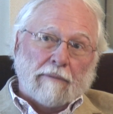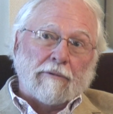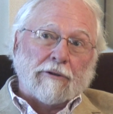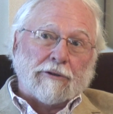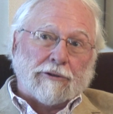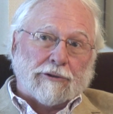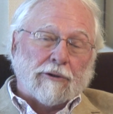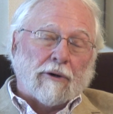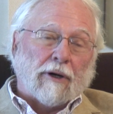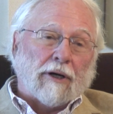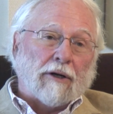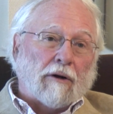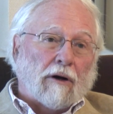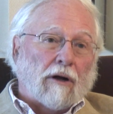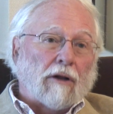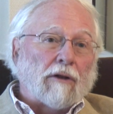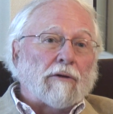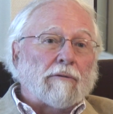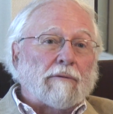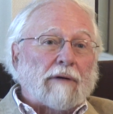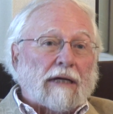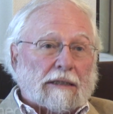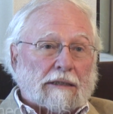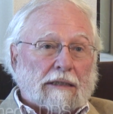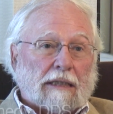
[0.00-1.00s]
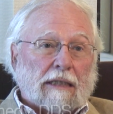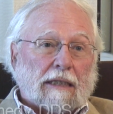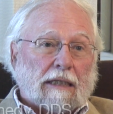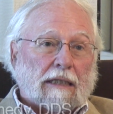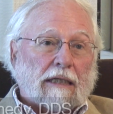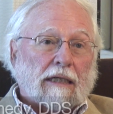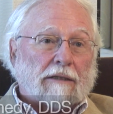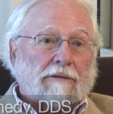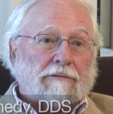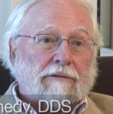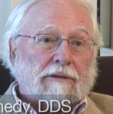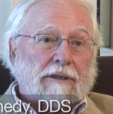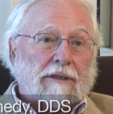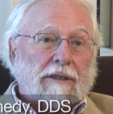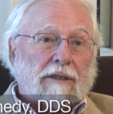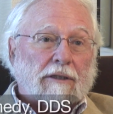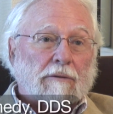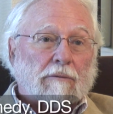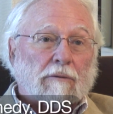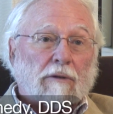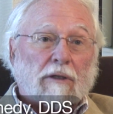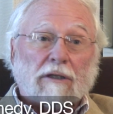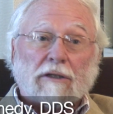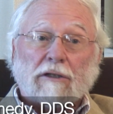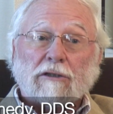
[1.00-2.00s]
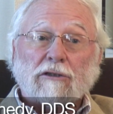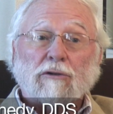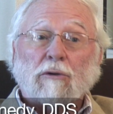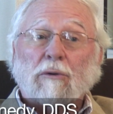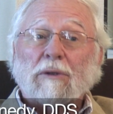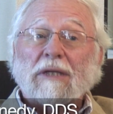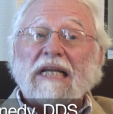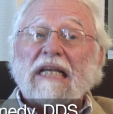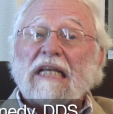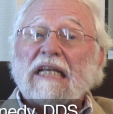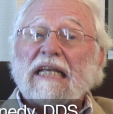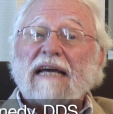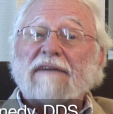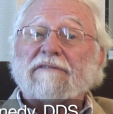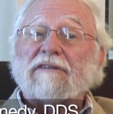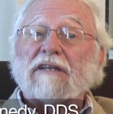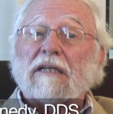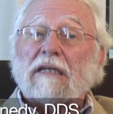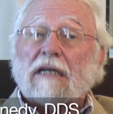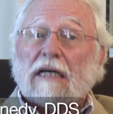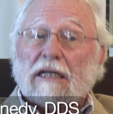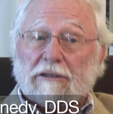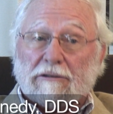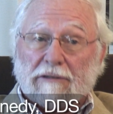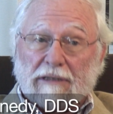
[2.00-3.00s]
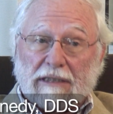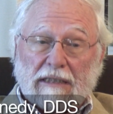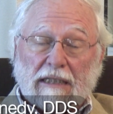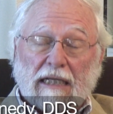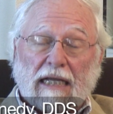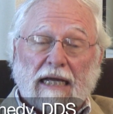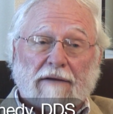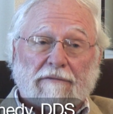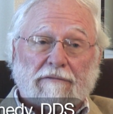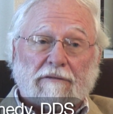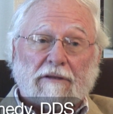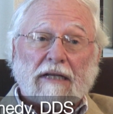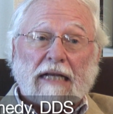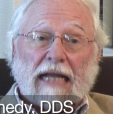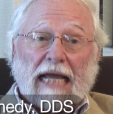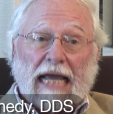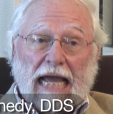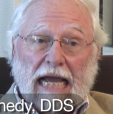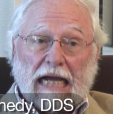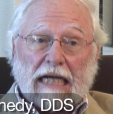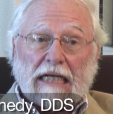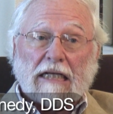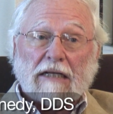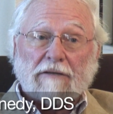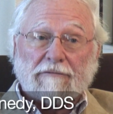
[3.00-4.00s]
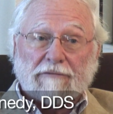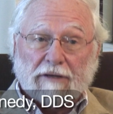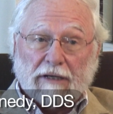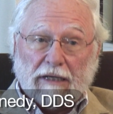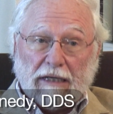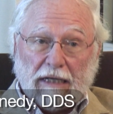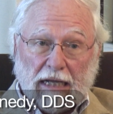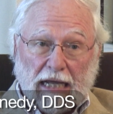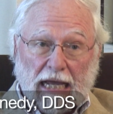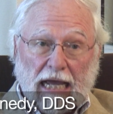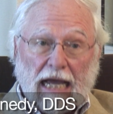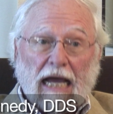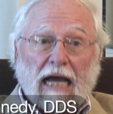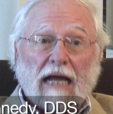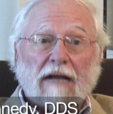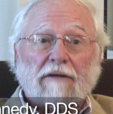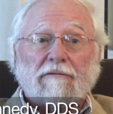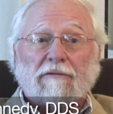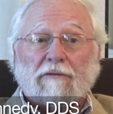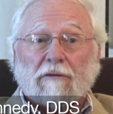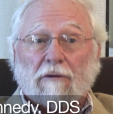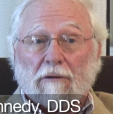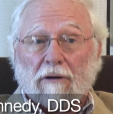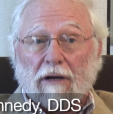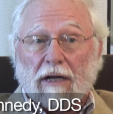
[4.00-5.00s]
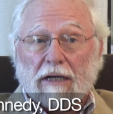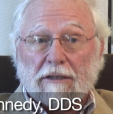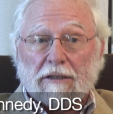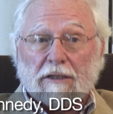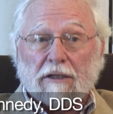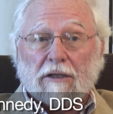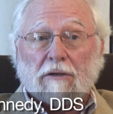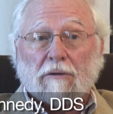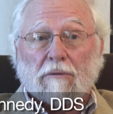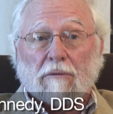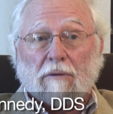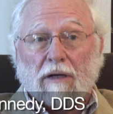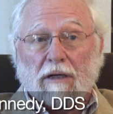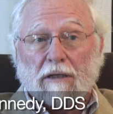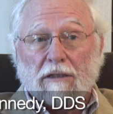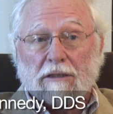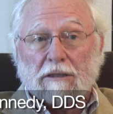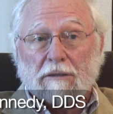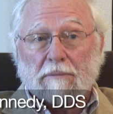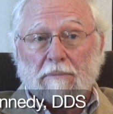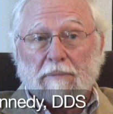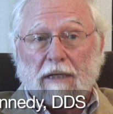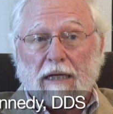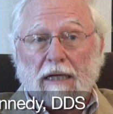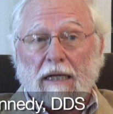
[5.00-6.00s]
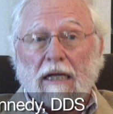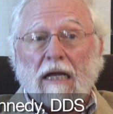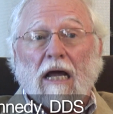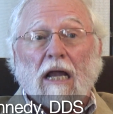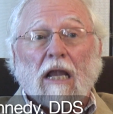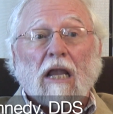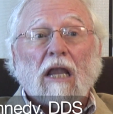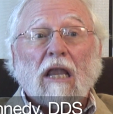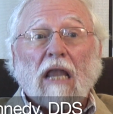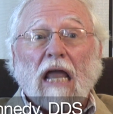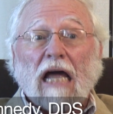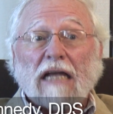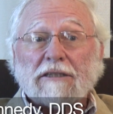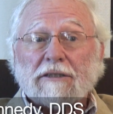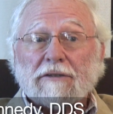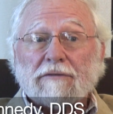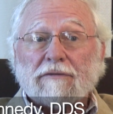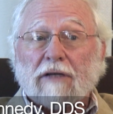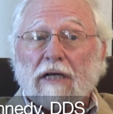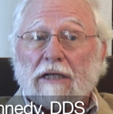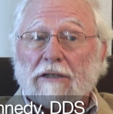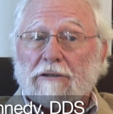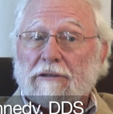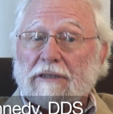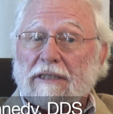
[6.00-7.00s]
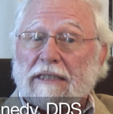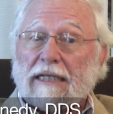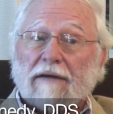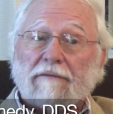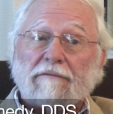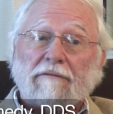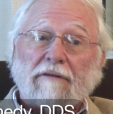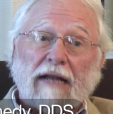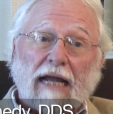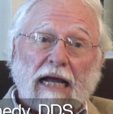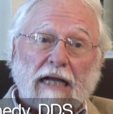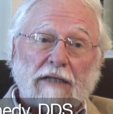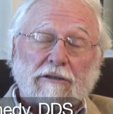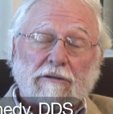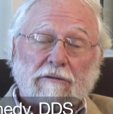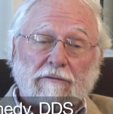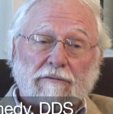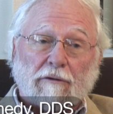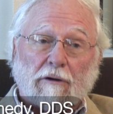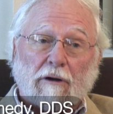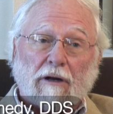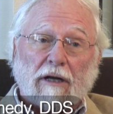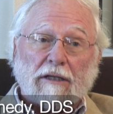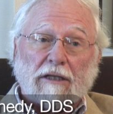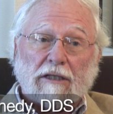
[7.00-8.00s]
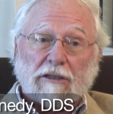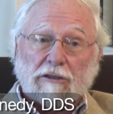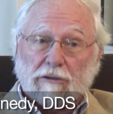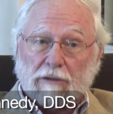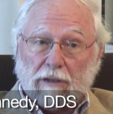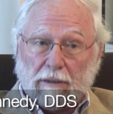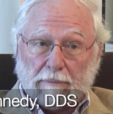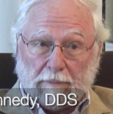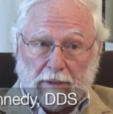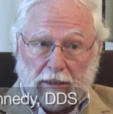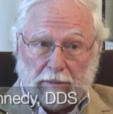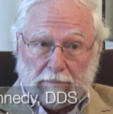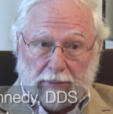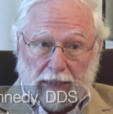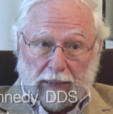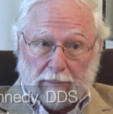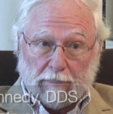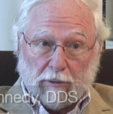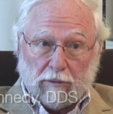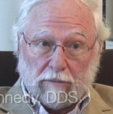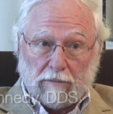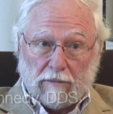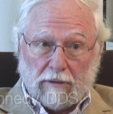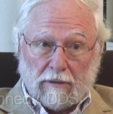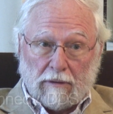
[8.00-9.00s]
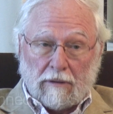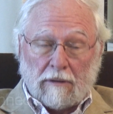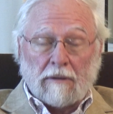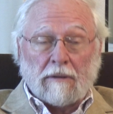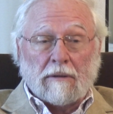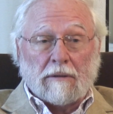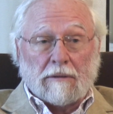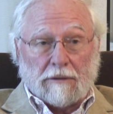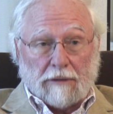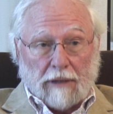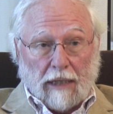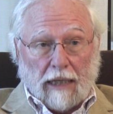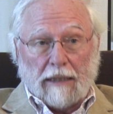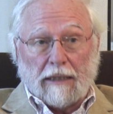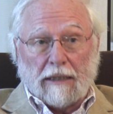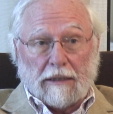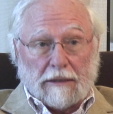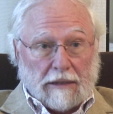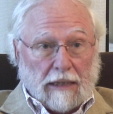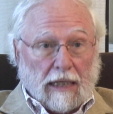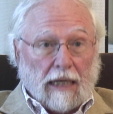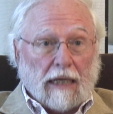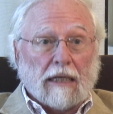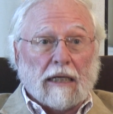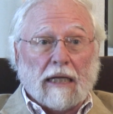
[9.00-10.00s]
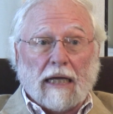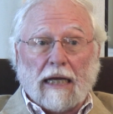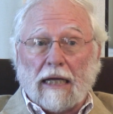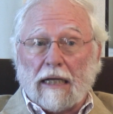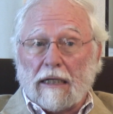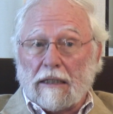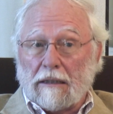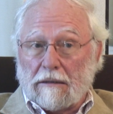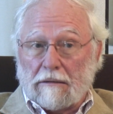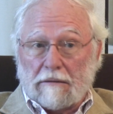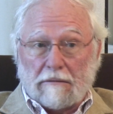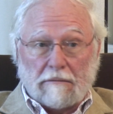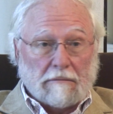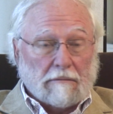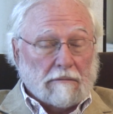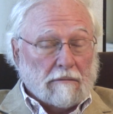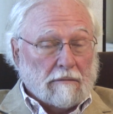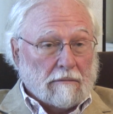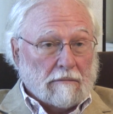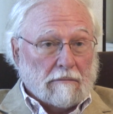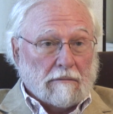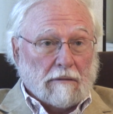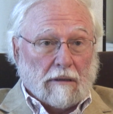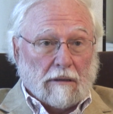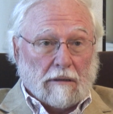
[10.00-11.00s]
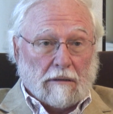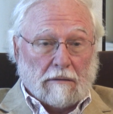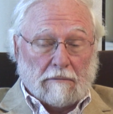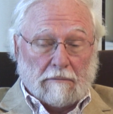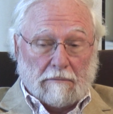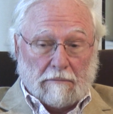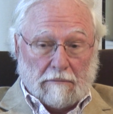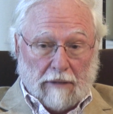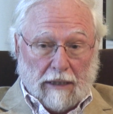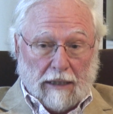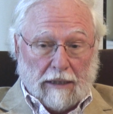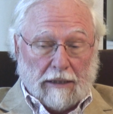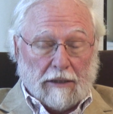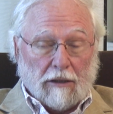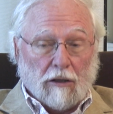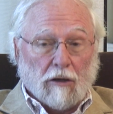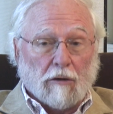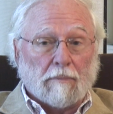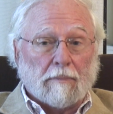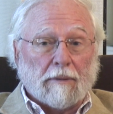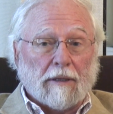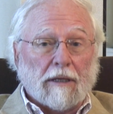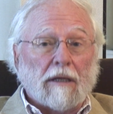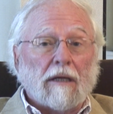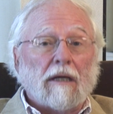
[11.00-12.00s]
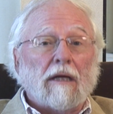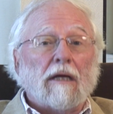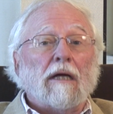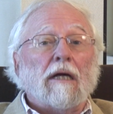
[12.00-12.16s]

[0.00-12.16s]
would join all the rest of the countries in the world. There's only 11 countries left that actively add fluoride to their water supply. Lots of countries have natural fluoride that's crippling people hmm. China, mm -hmm. Thailand, uh, Ethiopia.